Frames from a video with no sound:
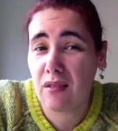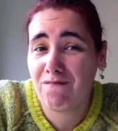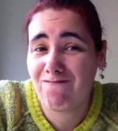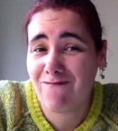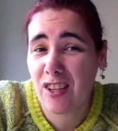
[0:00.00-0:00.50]

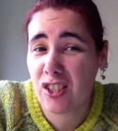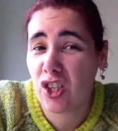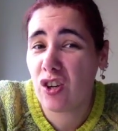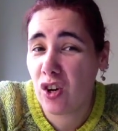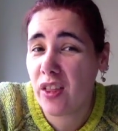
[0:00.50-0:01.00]
I
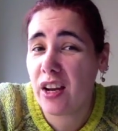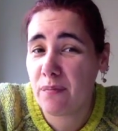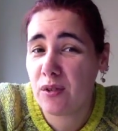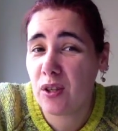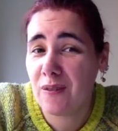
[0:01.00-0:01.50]
should have looked that
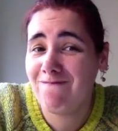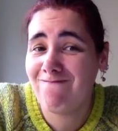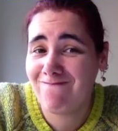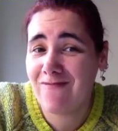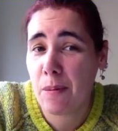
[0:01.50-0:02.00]
up too.
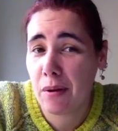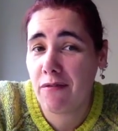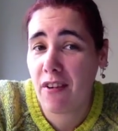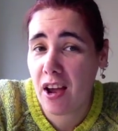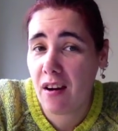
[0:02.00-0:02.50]
Epic
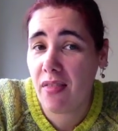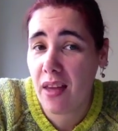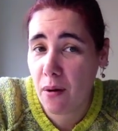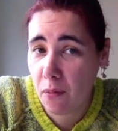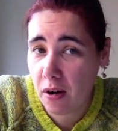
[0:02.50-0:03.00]
fail on
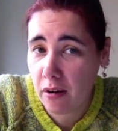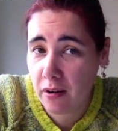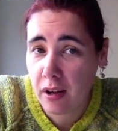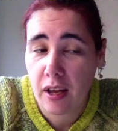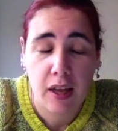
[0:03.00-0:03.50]
that one.